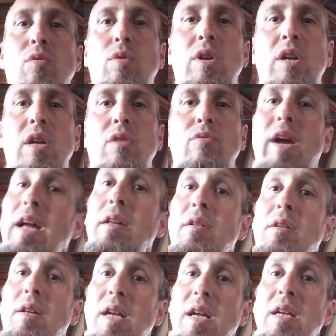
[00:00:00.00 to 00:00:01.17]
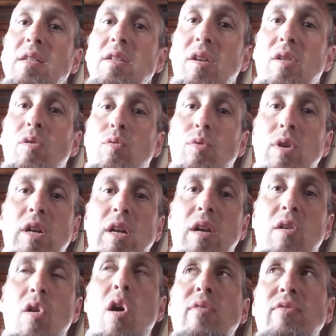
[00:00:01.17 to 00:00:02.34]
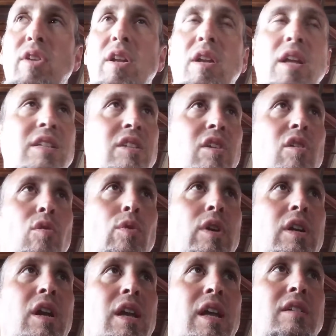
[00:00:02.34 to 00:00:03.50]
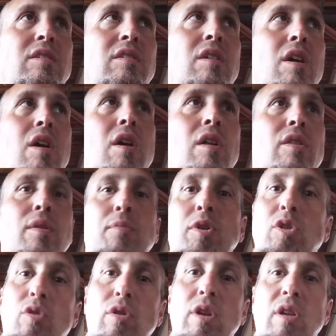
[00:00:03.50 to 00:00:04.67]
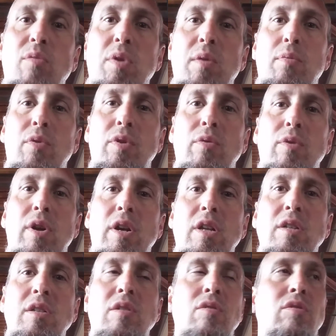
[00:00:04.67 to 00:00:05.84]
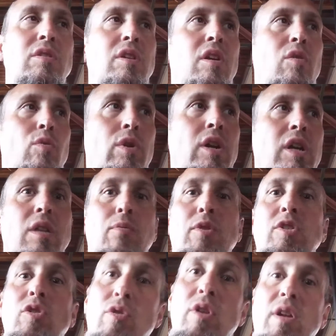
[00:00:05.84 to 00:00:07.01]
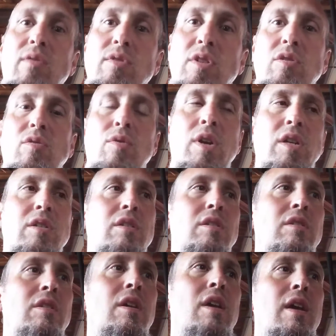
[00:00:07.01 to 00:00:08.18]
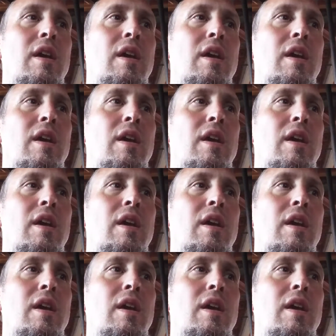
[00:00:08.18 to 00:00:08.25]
to work regularly? Is it going to work often? Is it going to work against the majority of people you run into? Is it going to work in the majority of situations?